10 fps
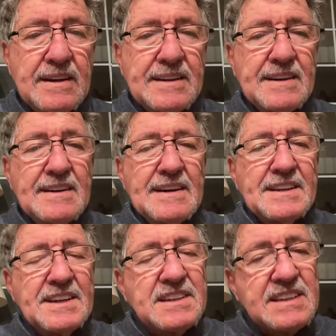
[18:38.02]
The,
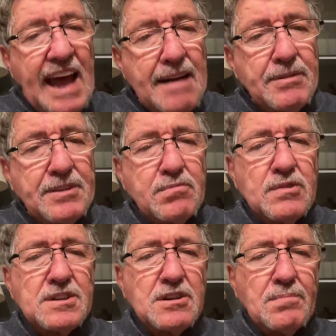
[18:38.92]
the Sabbath
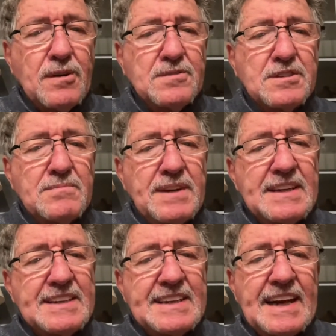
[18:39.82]
was supposed to be
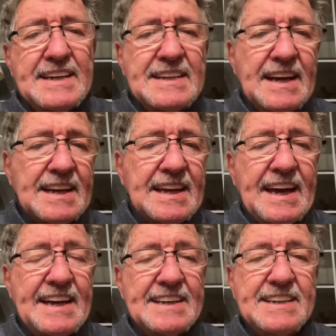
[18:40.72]
the day
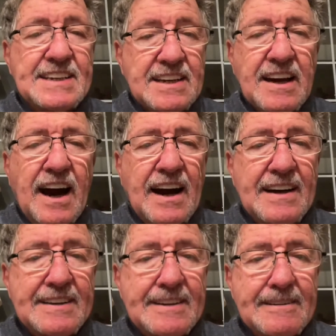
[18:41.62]
dedicated to
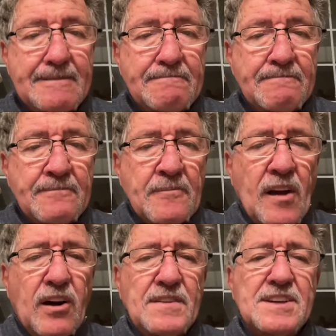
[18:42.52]
God.
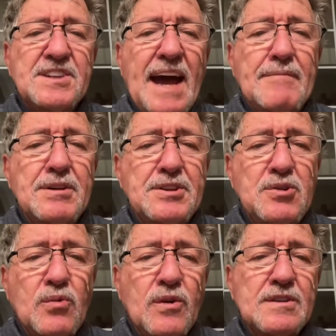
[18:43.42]
On the Sabbath,
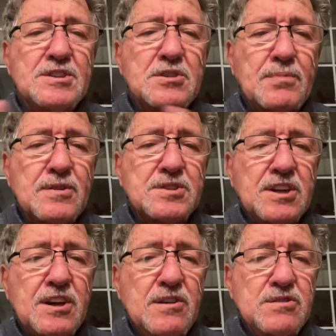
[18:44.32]
you weren't supposed to
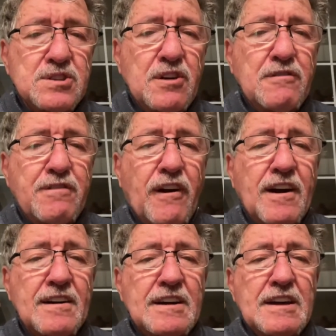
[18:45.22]
go so
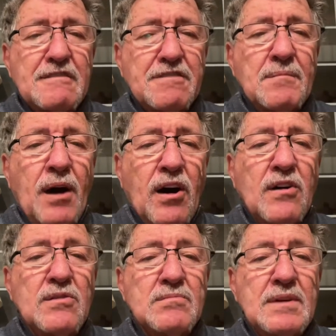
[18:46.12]
far from
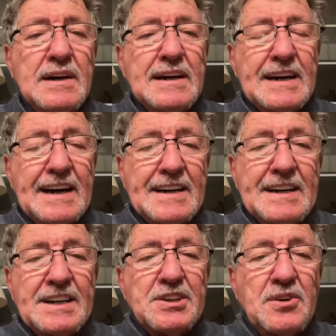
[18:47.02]
home. Uh,
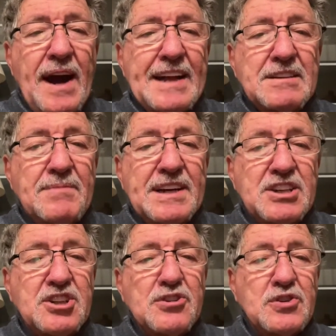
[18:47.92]
you had to make
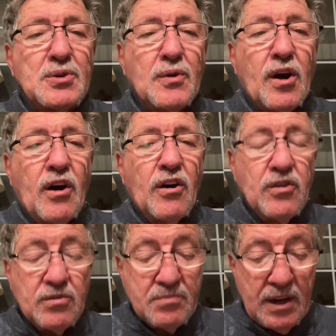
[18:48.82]
sure you were
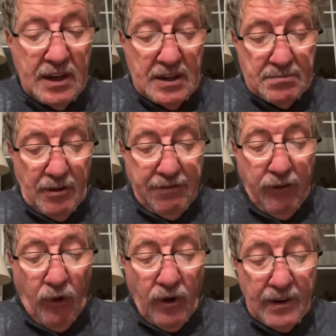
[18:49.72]
home
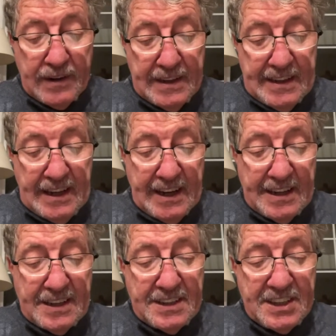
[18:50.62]
before
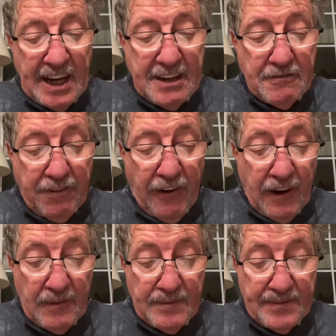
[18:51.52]
uh,
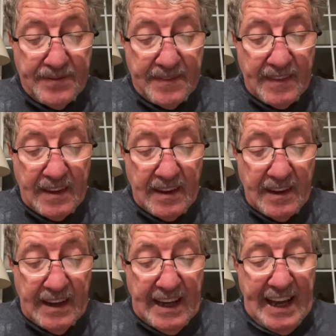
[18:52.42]
nightfall.
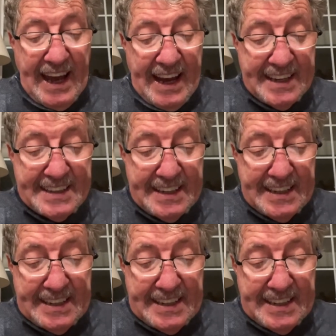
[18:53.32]
And